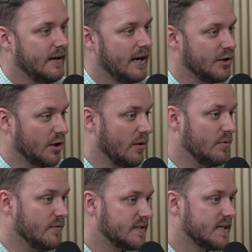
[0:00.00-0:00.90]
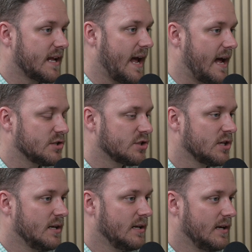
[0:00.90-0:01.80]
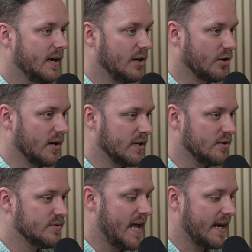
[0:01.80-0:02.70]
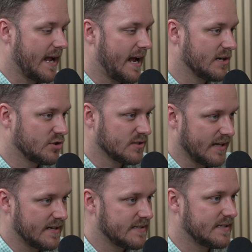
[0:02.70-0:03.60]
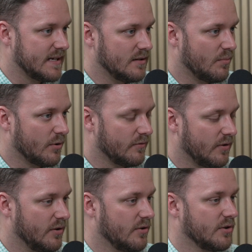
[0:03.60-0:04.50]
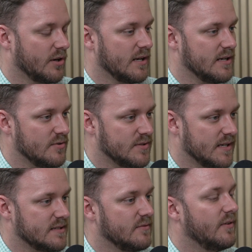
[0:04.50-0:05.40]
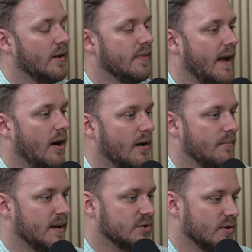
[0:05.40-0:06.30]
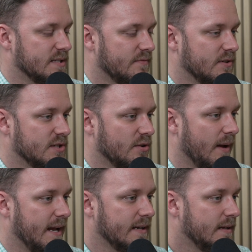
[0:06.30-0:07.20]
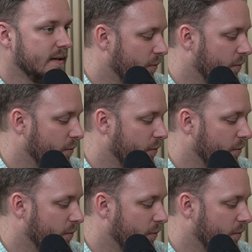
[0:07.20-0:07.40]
and you're going to move it to cash. And you're going to use that cash, just let it sit in the portfolio, and you're going to use it to fund that automated transfer to your bank.